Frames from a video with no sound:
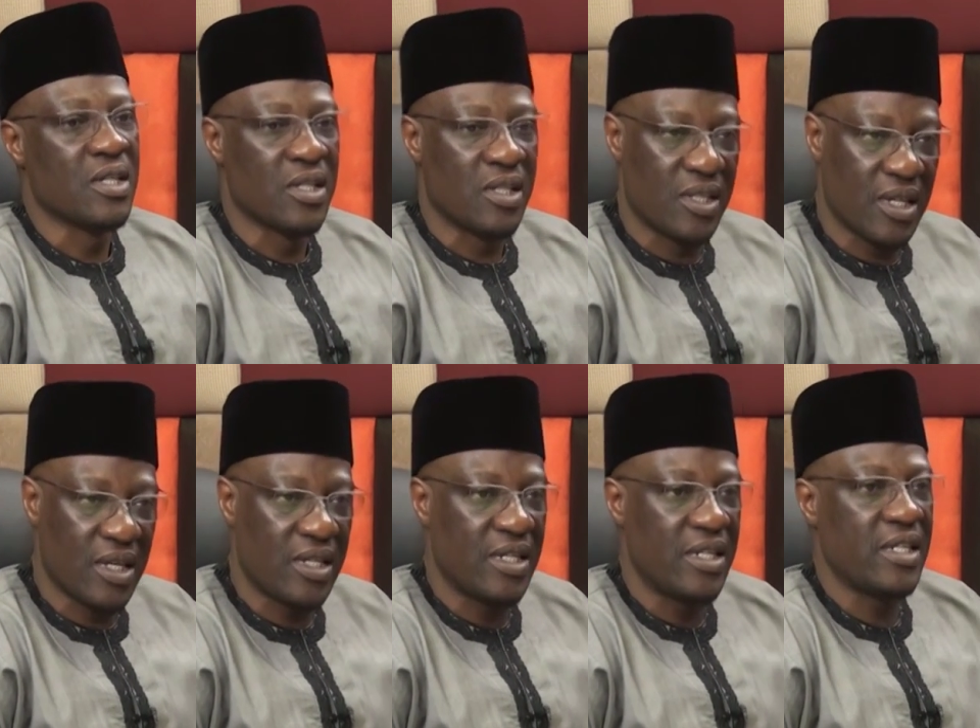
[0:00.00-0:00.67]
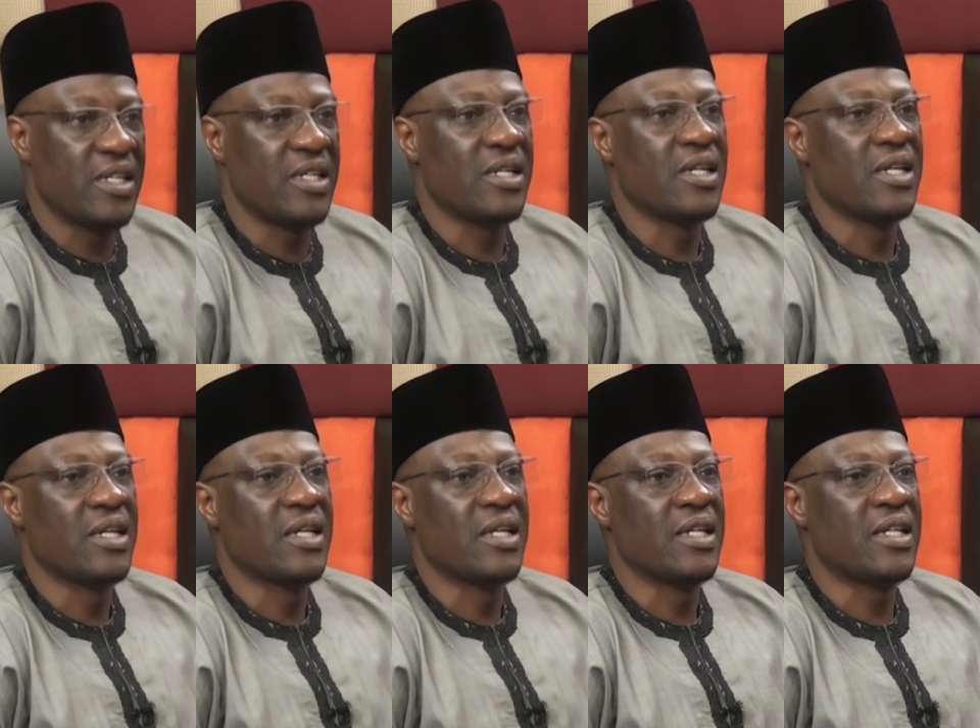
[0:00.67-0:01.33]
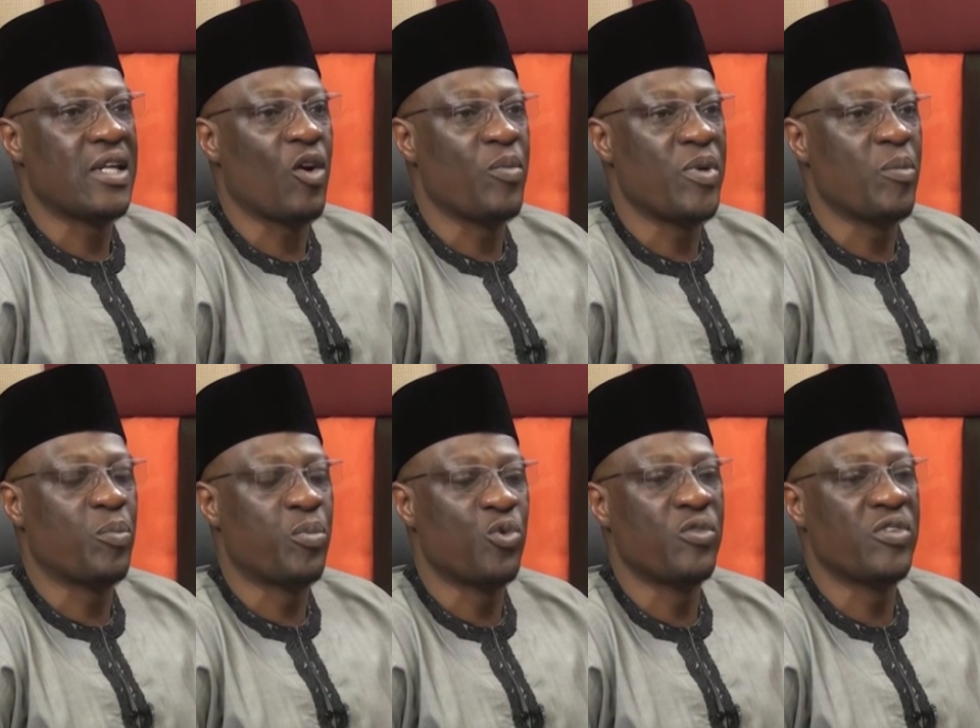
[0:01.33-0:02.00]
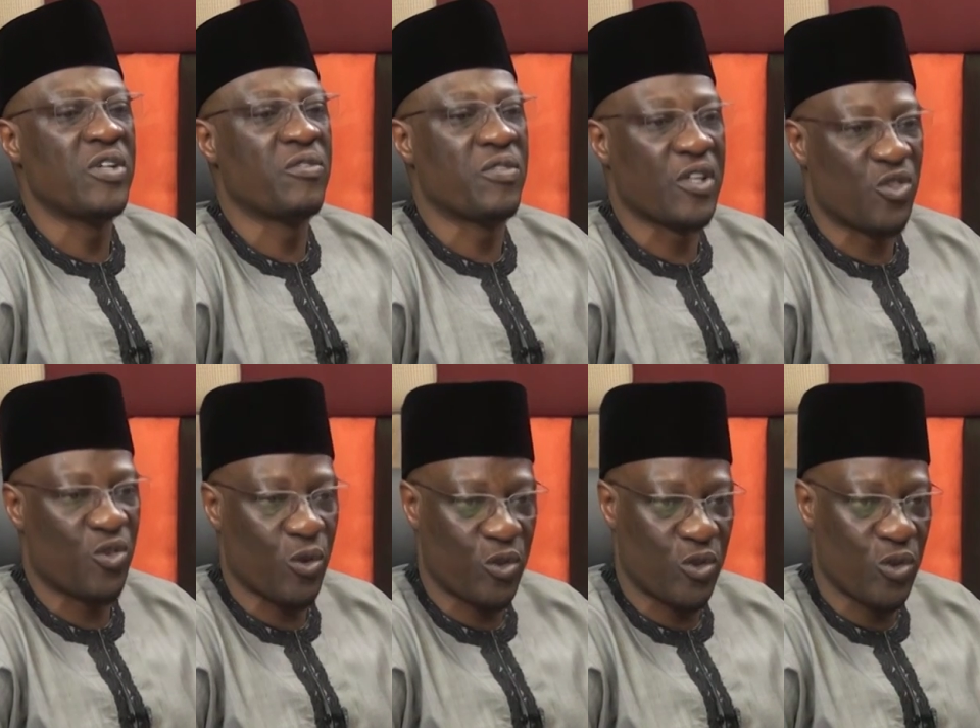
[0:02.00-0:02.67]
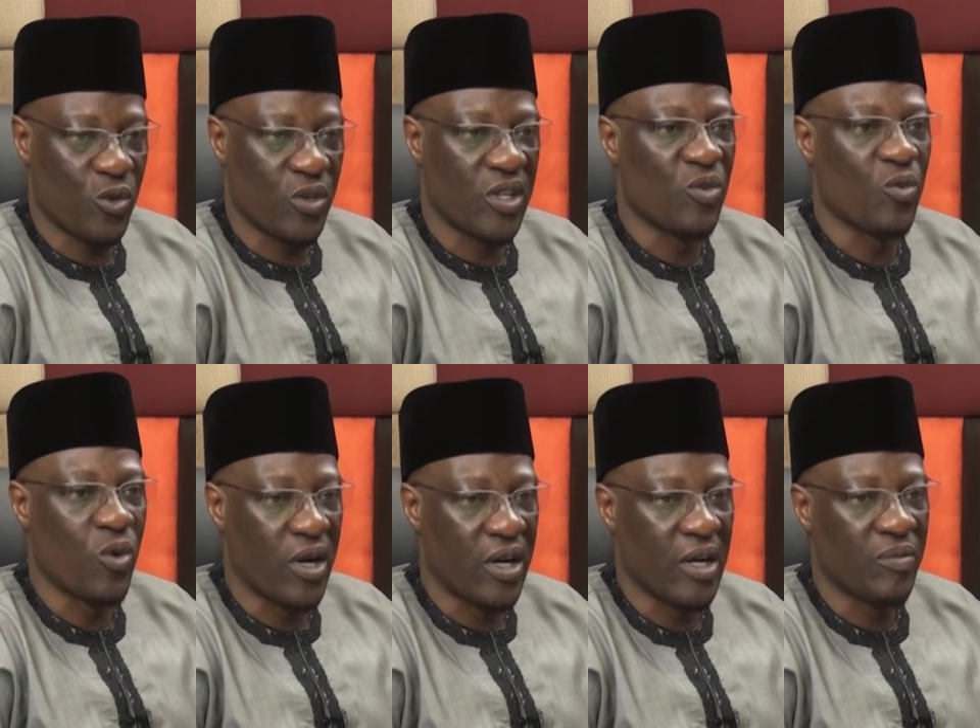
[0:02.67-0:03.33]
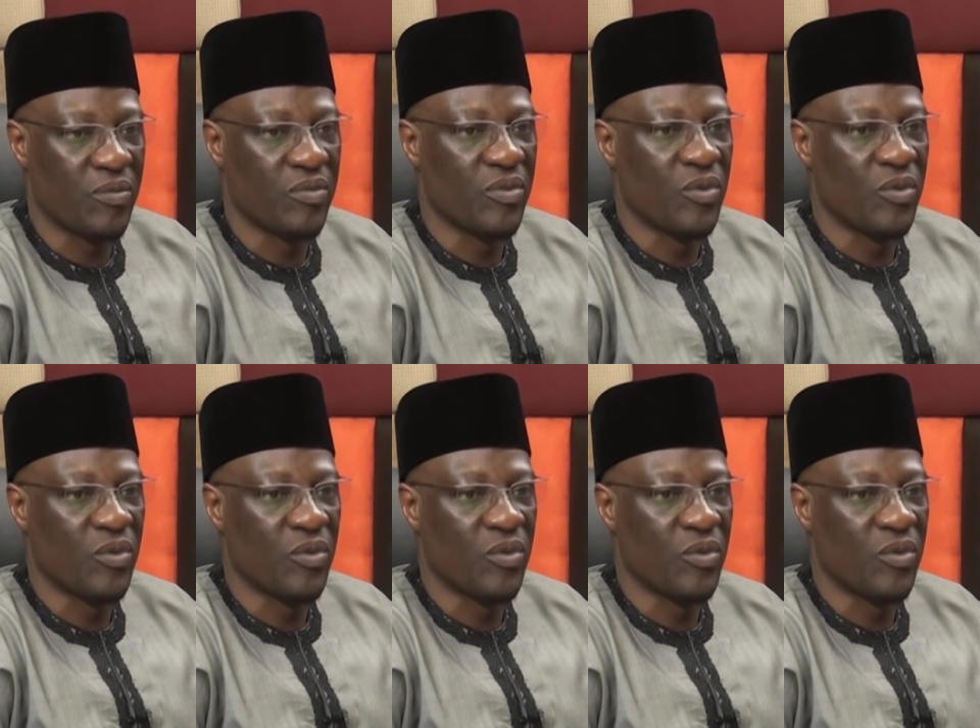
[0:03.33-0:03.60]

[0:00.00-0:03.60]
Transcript: Thirdly, there will be improved infrastructure in Kwara.